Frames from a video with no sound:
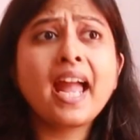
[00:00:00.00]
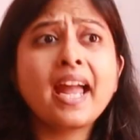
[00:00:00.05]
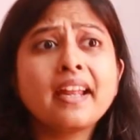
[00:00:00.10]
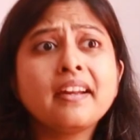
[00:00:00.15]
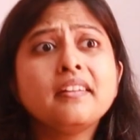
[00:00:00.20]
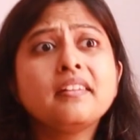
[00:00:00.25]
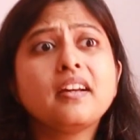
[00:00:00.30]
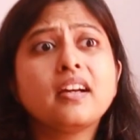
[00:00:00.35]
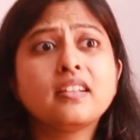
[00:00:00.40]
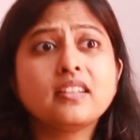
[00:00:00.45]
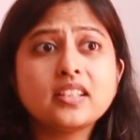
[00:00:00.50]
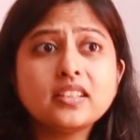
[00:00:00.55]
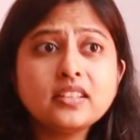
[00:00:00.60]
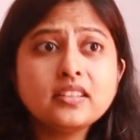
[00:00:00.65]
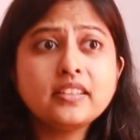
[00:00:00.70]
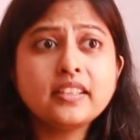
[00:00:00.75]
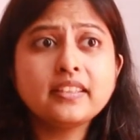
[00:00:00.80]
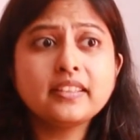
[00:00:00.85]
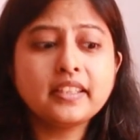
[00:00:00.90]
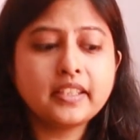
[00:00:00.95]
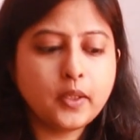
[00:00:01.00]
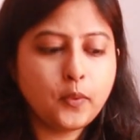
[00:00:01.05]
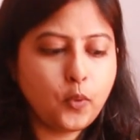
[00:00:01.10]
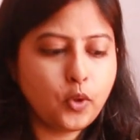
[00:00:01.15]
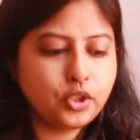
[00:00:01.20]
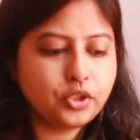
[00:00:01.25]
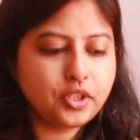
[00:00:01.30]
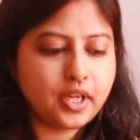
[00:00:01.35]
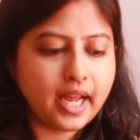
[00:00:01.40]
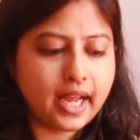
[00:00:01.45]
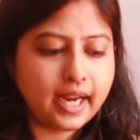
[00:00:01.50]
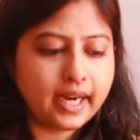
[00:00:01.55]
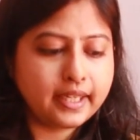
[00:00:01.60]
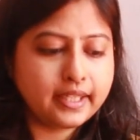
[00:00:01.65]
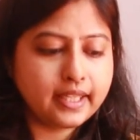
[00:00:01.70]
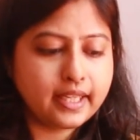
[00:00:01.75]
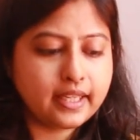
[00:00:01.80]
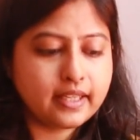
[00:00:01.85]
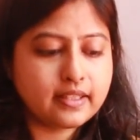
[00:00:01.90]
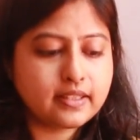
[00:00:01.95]
And another thing that I want to
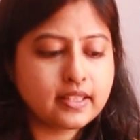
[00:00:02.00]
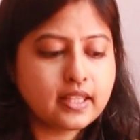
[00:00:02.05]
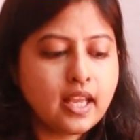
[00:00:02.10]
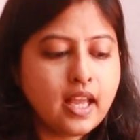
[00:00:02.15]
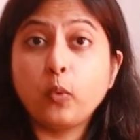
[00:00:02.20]
add is